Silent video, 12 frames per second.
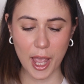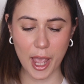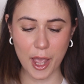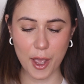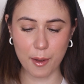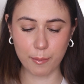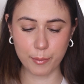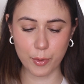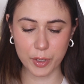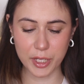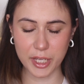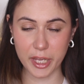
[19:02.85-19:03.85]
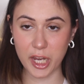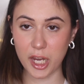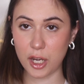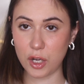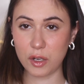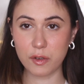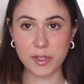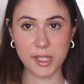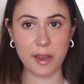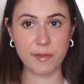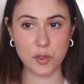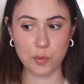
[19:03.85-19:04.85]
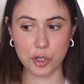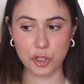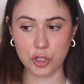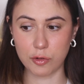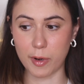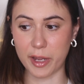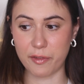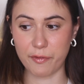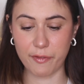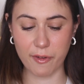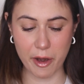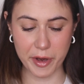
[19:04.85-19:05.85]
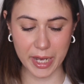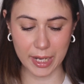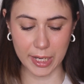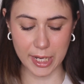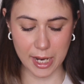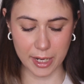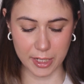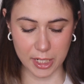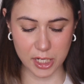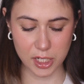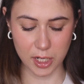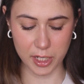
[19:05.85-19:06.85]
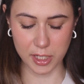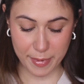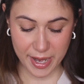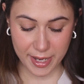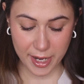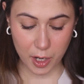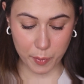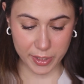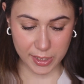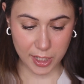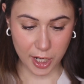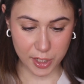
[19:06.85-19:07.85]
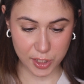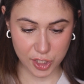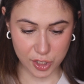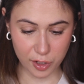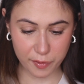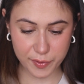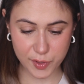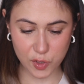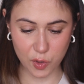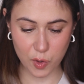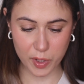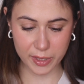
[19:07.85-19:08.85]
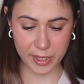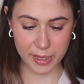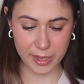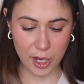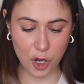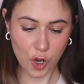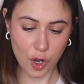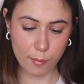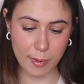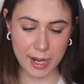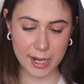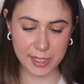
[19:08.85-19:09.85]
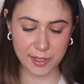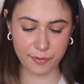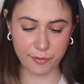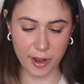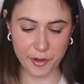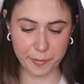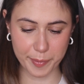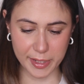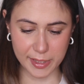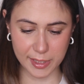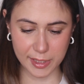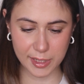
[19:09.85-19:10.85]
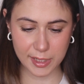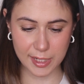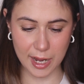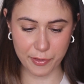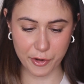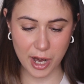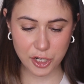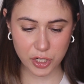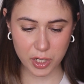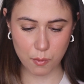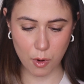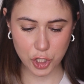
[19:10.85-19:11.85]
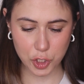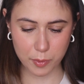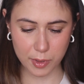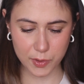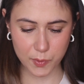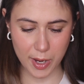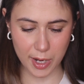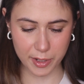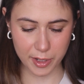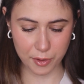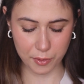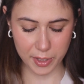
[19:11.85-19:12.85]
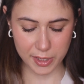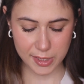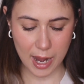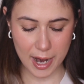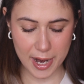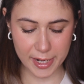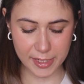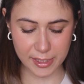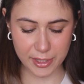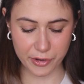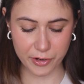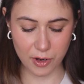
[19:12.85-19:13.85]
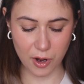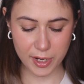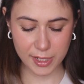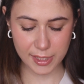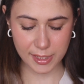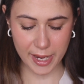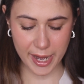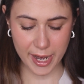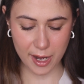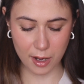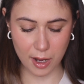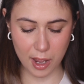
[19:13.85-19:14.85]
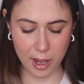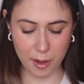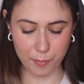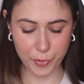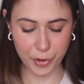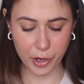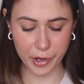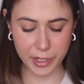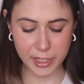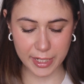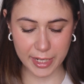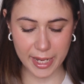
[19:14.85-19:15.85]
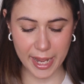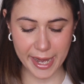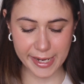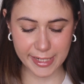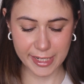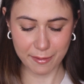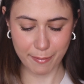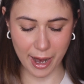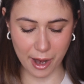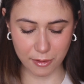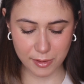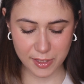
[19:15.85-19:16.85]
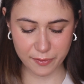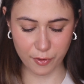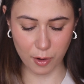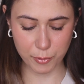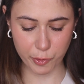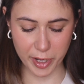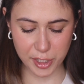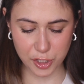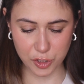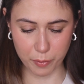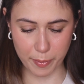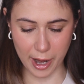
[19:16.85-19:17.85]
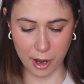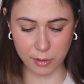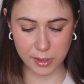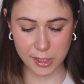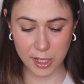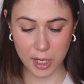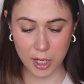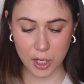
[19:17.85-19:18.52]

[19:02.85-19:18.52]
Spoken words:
But he loves to have his wardrobe like very clean and neat, like maniac with this kind of stuff. So they come as five pieces, and they're actually washable as well. I didn't know this. And they're on a sale. They're currently £18 from £22.